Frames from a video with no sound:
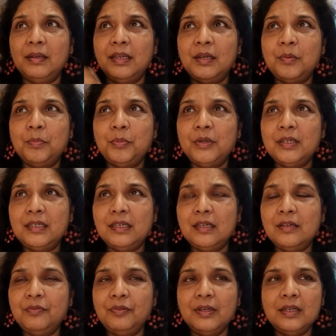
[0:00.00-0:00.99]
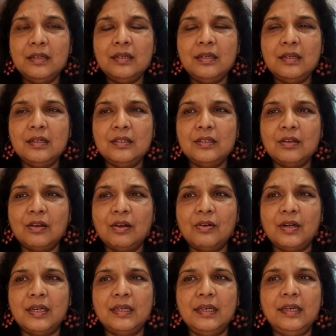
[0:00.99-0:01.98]
you know political figures
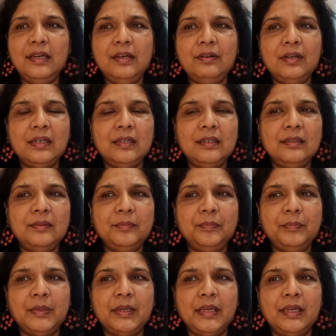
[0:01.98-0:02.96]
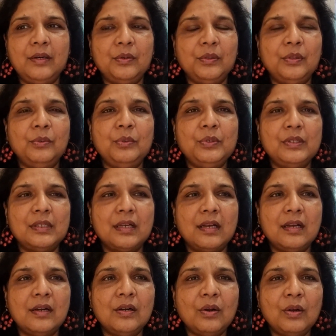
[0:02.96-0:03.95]
or an era you know those
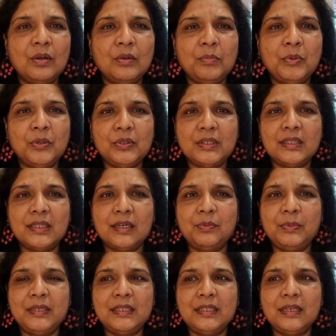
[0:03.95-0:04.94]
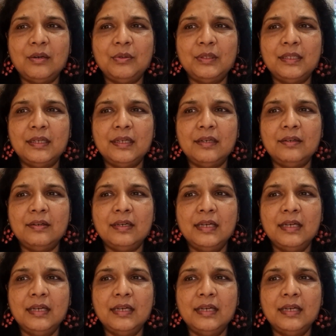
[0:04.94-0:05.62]
are all books that we see out there